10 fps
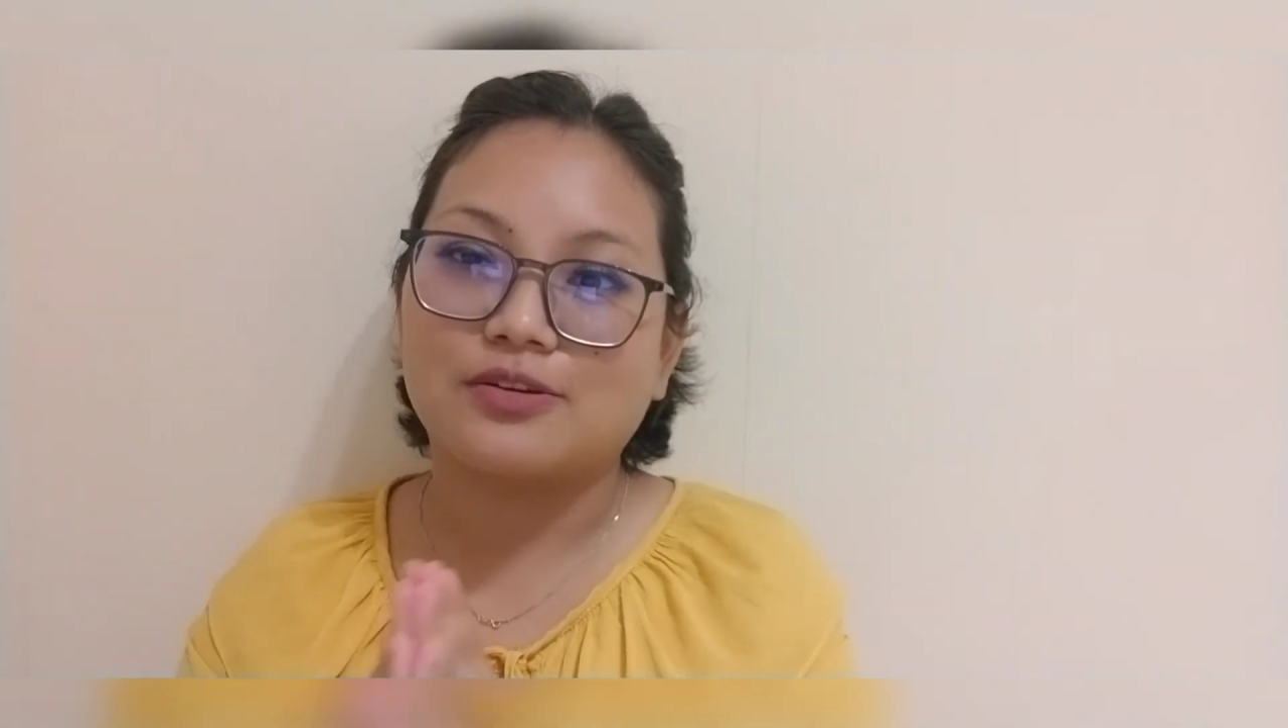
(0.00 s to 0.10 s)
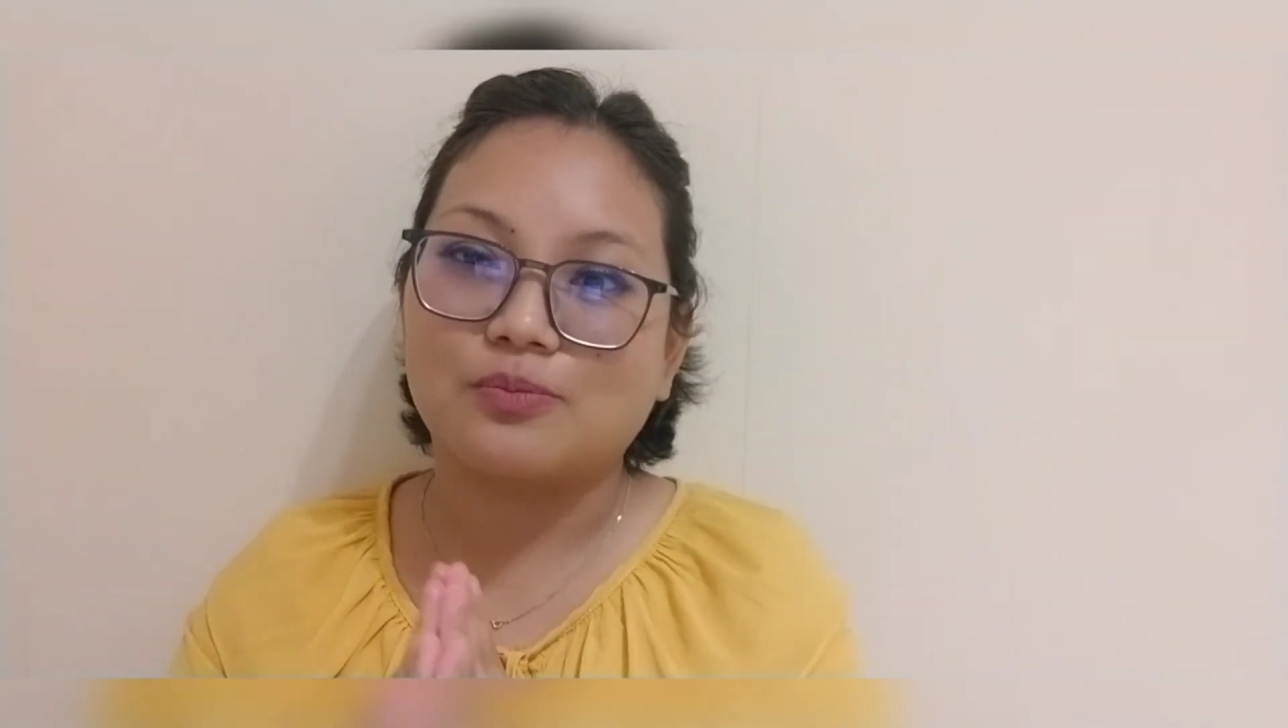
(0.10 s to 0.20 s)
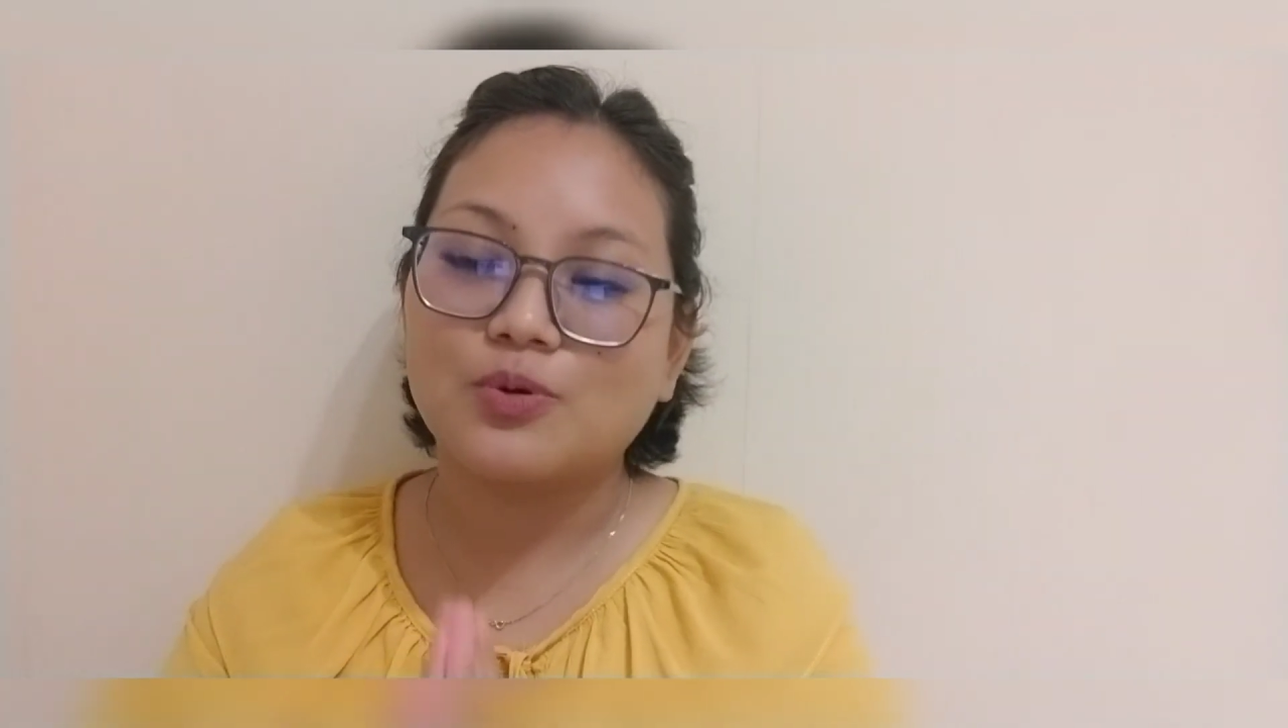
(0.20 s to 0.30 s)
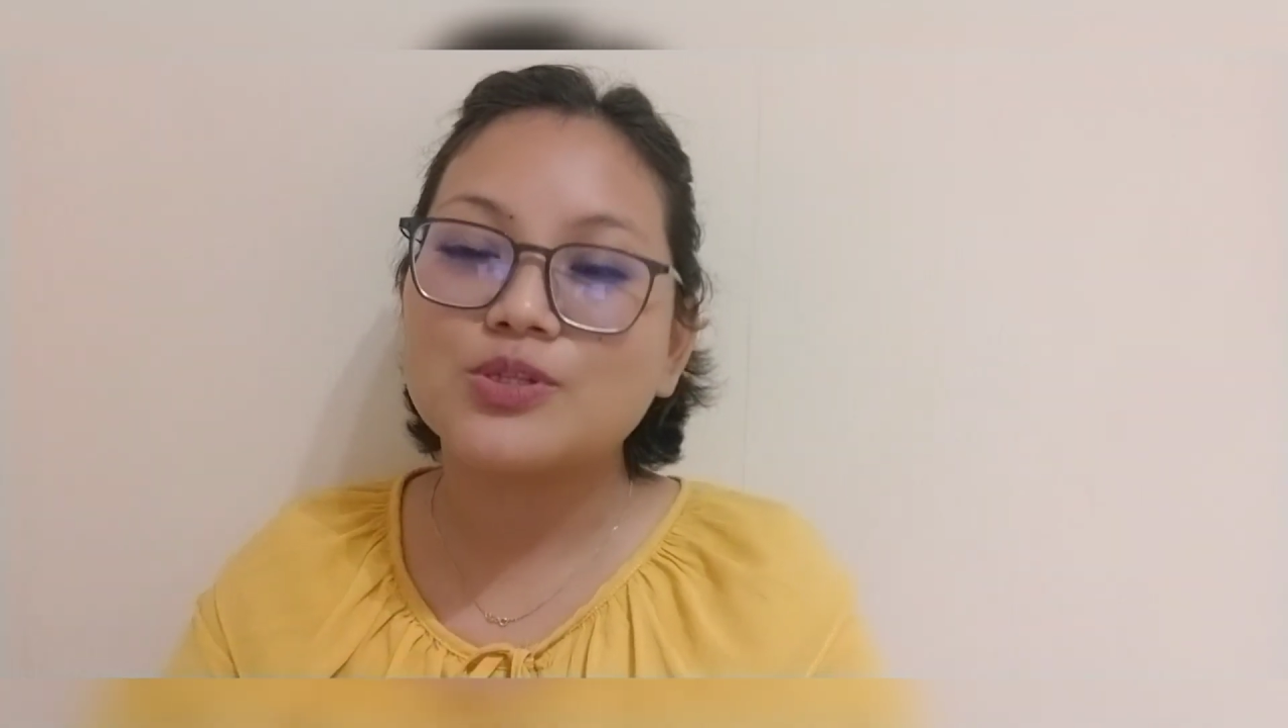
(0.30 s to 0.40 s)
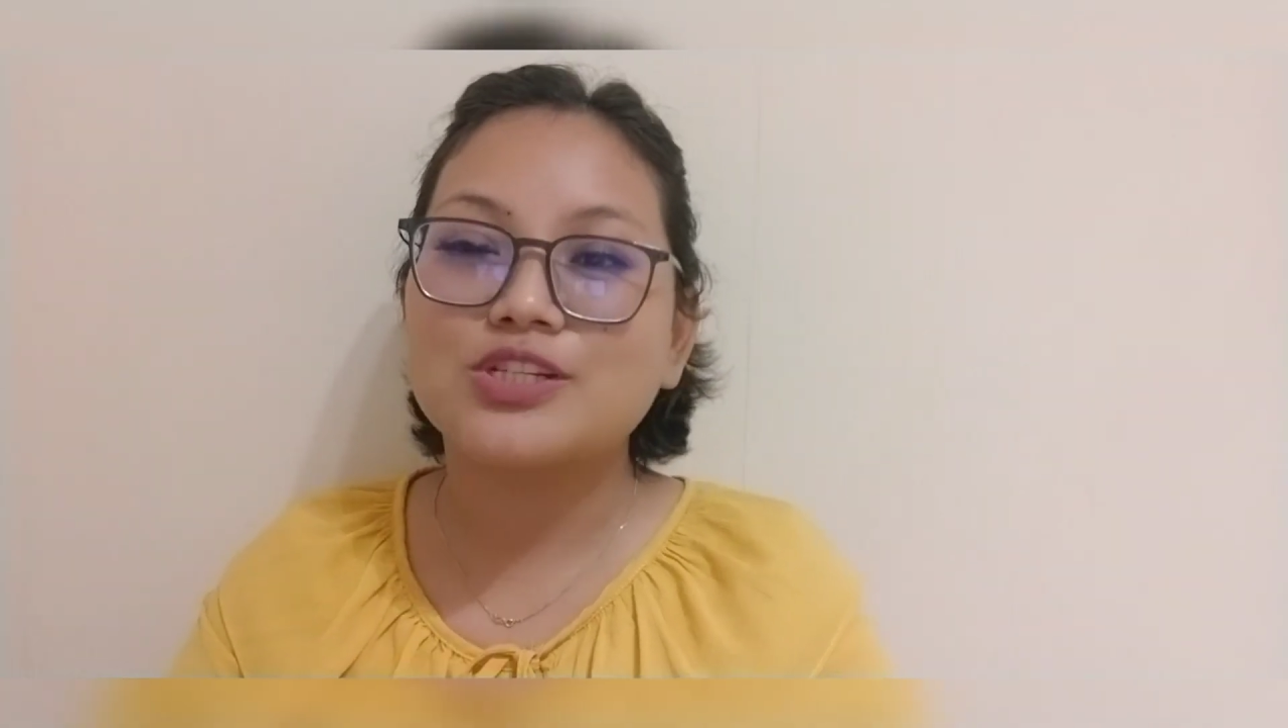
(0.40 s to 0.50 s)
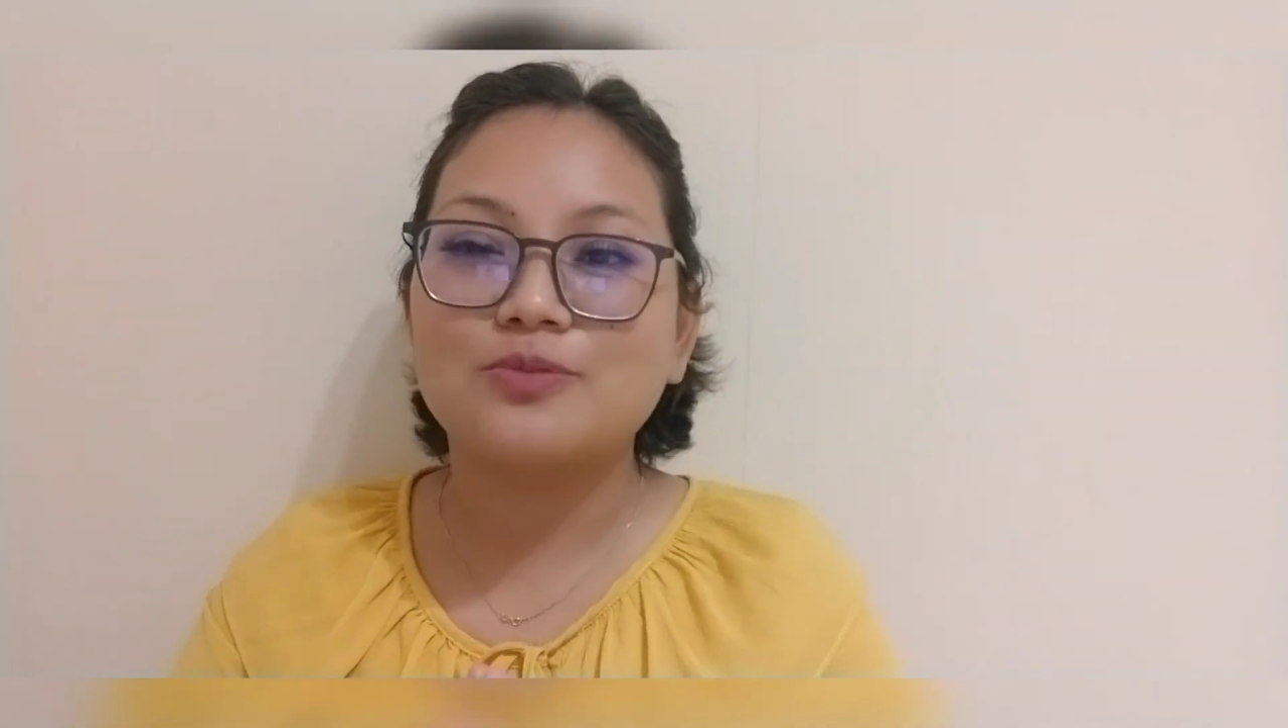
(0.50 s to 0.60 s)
the most